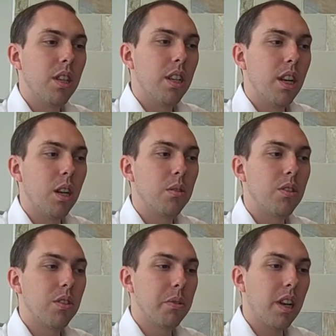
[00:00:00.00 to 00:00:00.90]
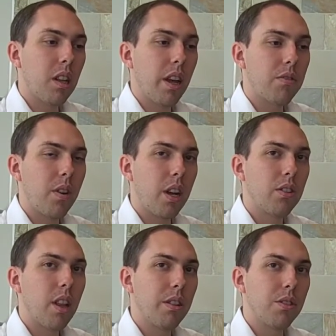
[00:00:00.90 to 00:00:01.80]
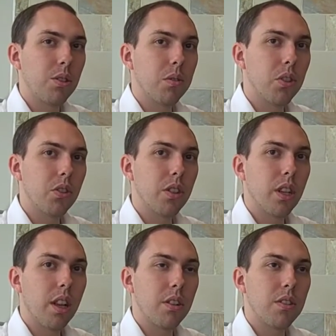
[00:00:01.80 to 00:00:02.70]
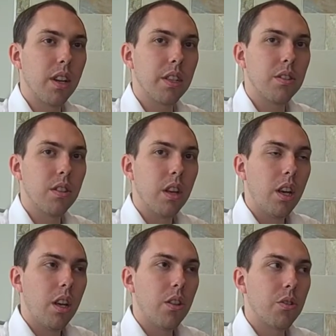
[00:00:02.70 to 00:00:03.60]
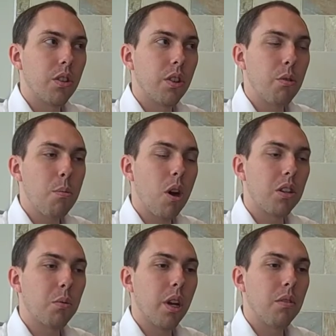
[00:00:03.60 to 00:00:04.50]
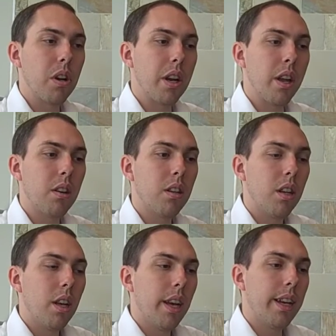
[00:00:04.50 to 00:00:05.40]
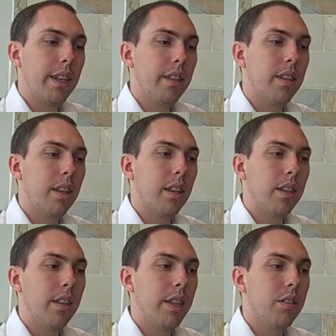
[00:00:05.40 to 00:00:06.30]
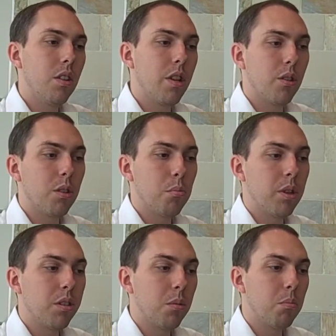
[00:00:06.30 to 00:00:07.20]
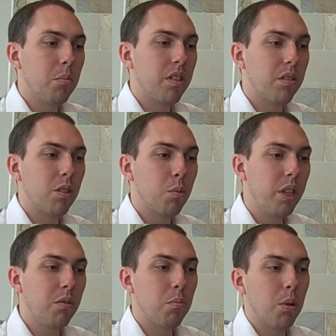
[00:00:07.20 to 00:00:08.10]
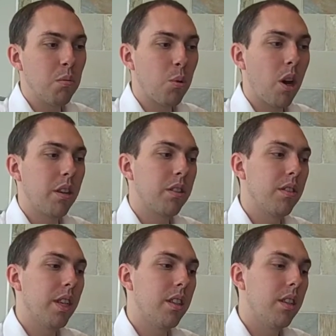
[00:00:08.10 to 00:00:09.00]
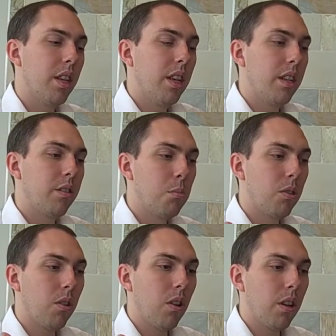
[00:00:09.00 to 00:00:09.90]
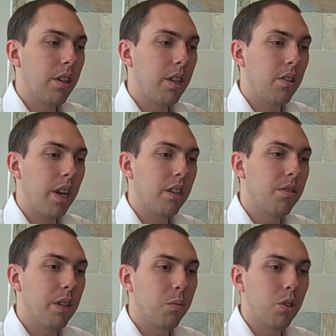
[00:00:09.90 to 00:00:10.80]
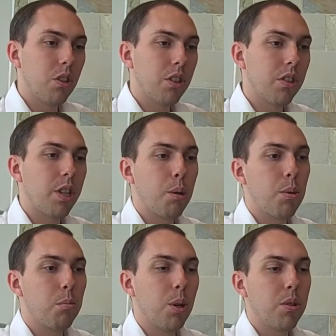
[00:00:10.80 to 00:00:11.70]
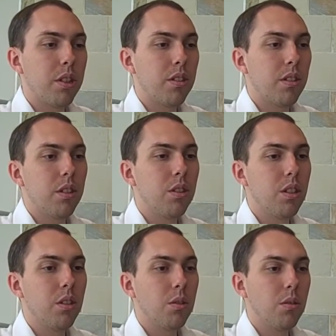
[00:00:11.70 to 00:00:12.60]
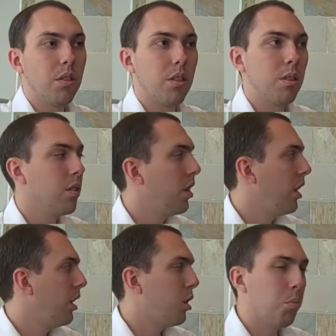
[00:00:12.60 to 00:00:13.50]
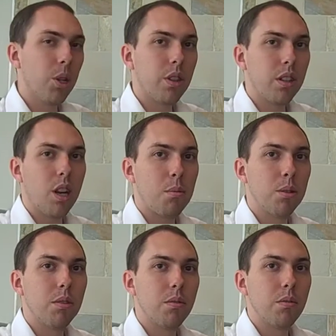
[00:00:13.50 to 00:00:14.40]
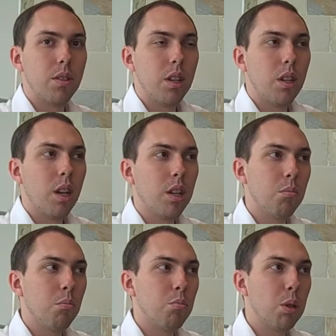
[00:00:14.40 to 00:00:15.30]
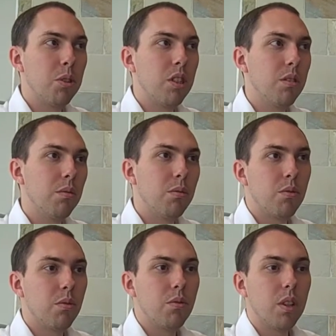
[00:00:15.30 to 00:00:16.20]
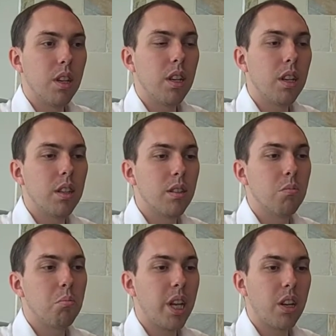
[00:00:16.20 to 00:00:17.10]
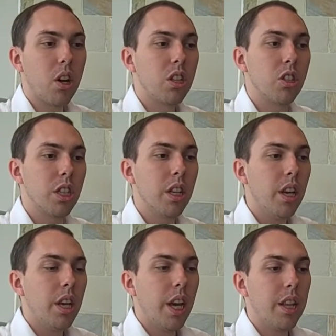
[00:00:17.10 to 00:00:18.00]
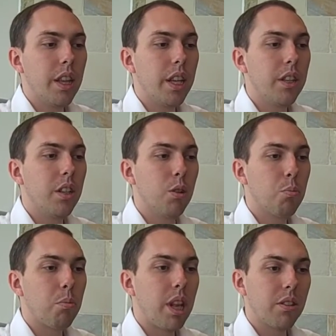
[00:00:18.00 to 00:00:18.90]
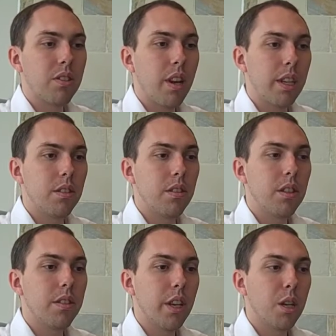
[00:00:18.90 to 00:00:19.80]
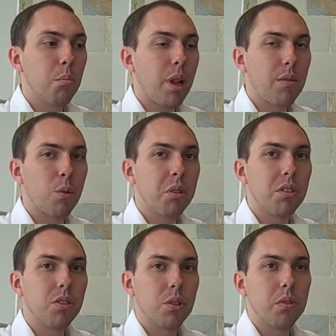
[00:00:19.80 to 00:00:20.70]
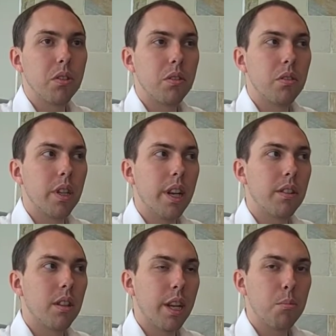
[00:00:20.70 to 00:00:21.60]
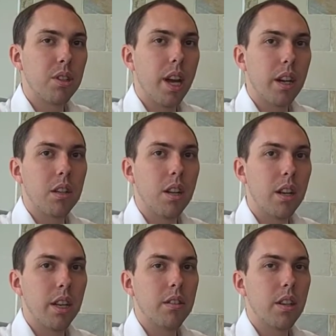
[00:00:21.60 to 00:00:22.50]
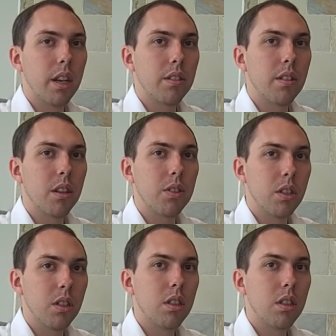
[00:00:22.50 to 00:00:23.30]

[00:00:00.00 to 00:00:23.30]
Okay. Uh, we got Cloud Files, Cloud Servers, and Cloud Sites. Those are the three products we have right now, and uh, and so you know it's a it's a it's a suite of, of products that some are, are you know kind of infrastructure type components that you can use to, to build on top of um, primitive uh, technology. And then you know Cloud Sites is a platform as a service that has a LAMP stack and a .NET stack inside of it.